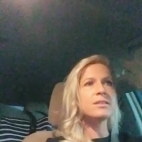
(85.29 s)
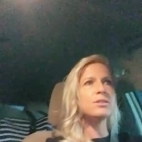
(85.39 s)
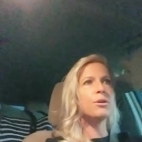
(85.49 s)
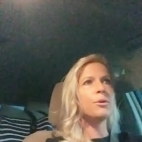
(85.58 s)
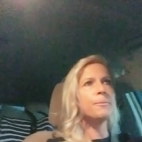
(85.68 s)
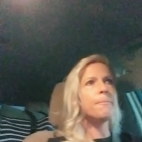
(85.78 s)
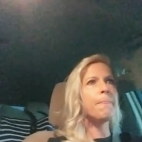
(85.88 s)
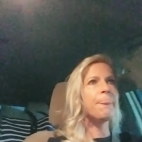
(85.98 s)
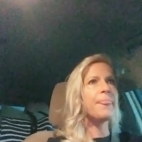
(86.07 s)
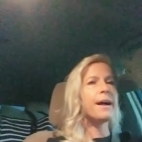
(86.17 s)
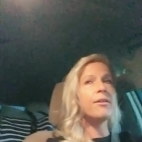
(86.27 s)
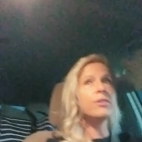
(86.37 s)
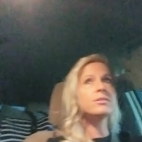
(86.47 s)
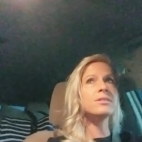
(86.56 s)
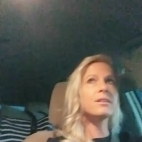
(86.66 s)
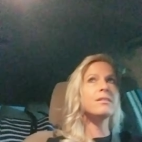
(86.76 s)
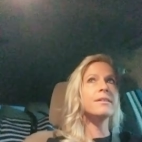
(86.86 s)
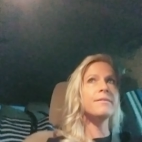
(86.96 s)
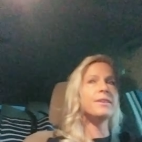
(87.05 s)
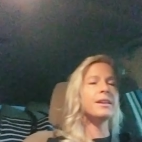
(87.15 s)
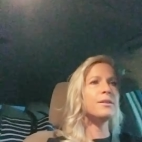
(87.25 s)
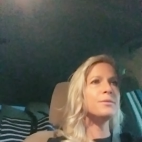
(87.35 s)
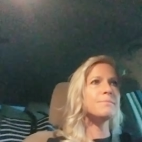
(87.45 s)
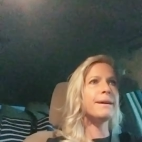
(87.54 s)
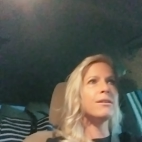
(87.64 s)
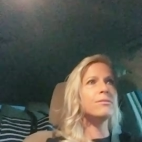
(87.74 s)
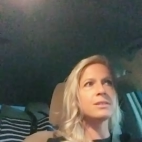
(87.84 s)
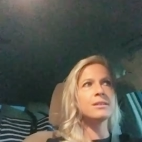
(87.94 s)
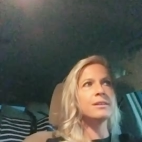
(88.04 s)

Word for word: So I've also done a lot of videos about